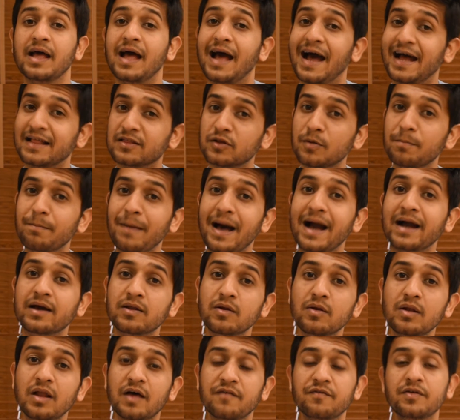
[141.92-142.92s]
At the
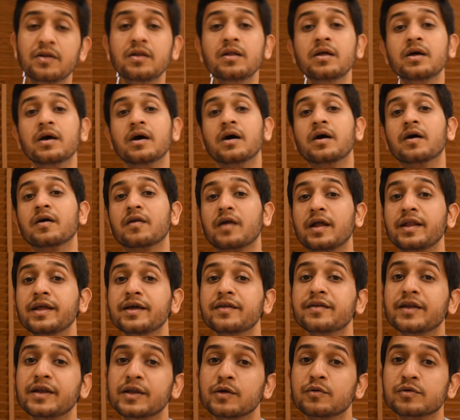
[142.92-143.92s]
macro level,
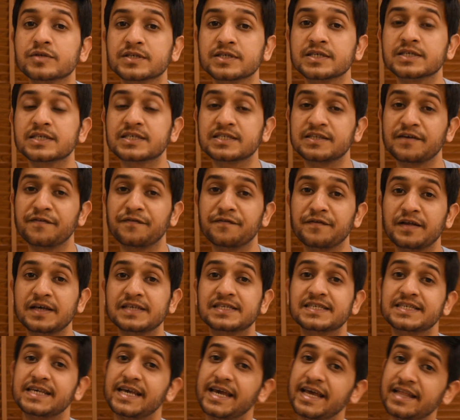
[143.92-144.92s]
running reduces
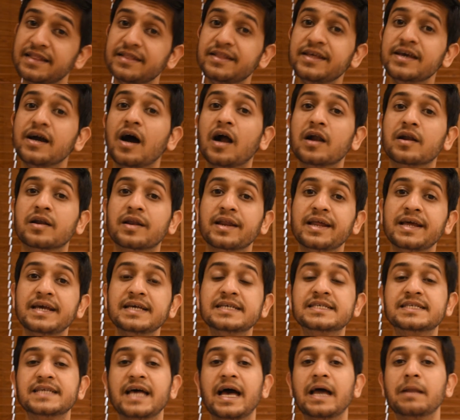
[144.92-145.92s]
stiffness in the
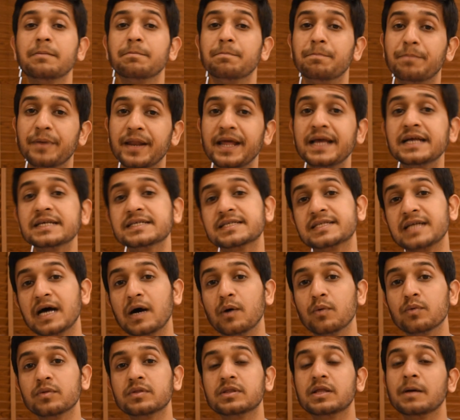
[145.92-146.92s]
arteries and brings
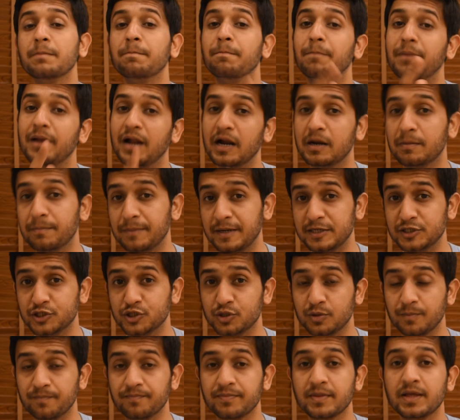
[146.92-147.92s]
down the blood
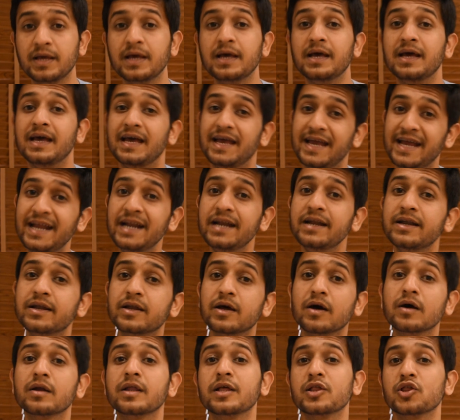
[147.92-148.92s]
pressure, in
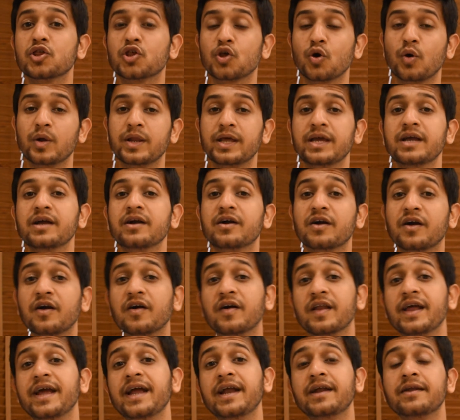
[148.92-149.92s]
turn ensuring
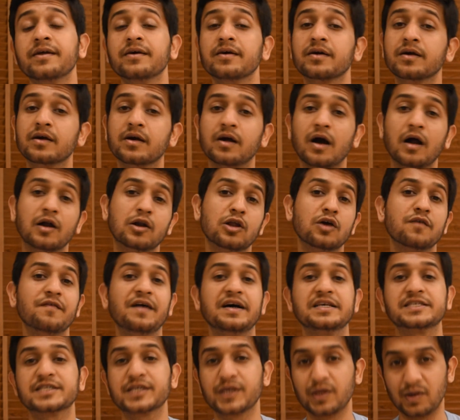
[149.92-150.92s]
great
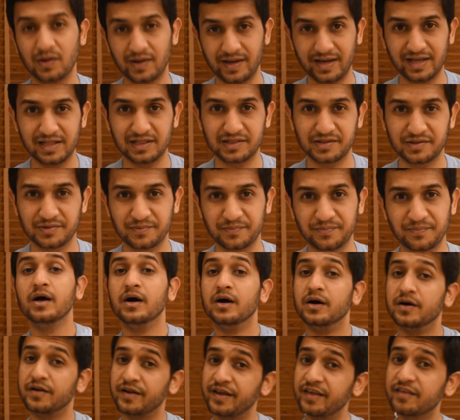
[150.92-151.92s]
cardiovascular health.
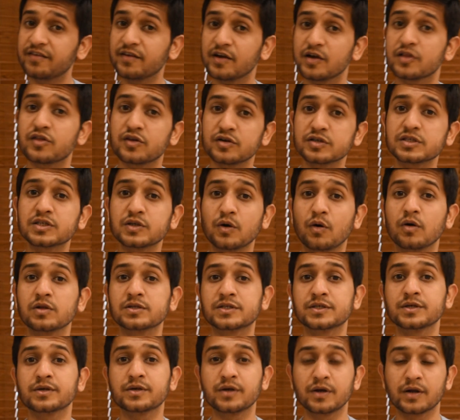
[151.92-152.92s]
Researchers
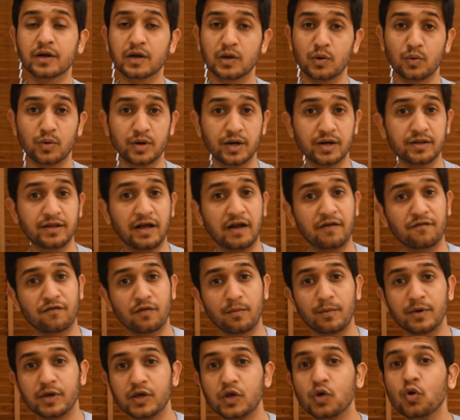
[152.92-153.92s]
also concluded that
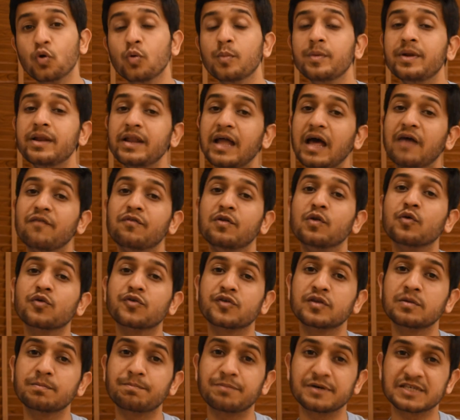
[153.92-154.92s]
from a human
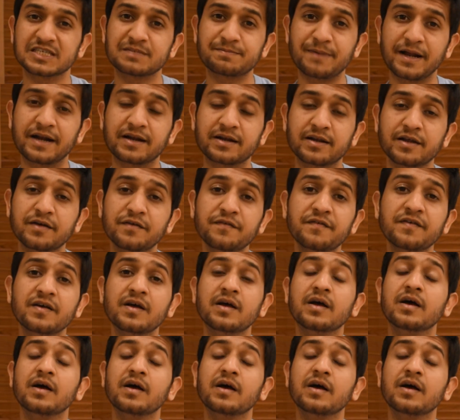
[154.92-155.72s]
evolution perspective,